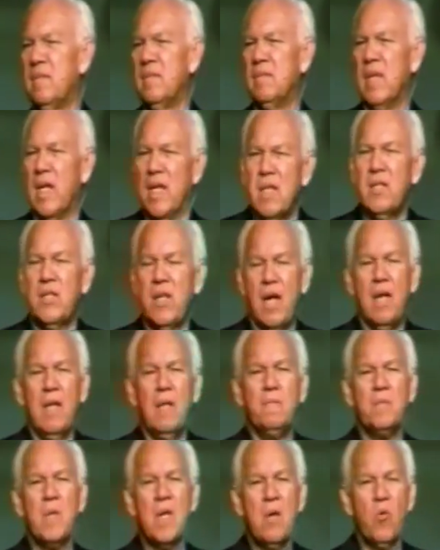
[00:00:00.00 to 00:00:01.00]
But he's there,
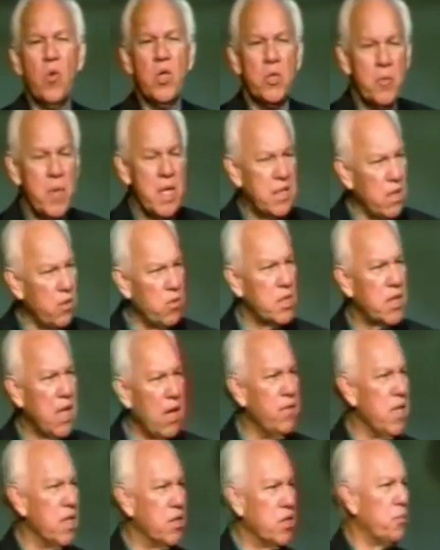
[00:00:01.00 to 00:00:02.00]
which means he was
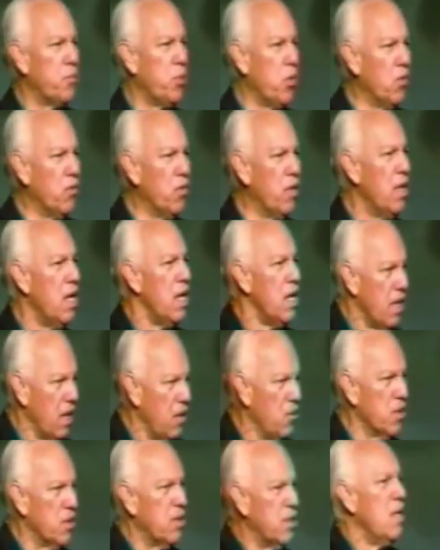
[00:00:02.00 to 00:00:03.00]
given his approval. He
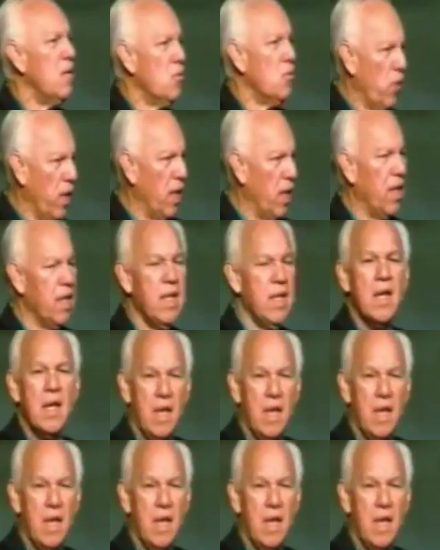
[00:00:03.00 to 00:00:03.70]
was willing.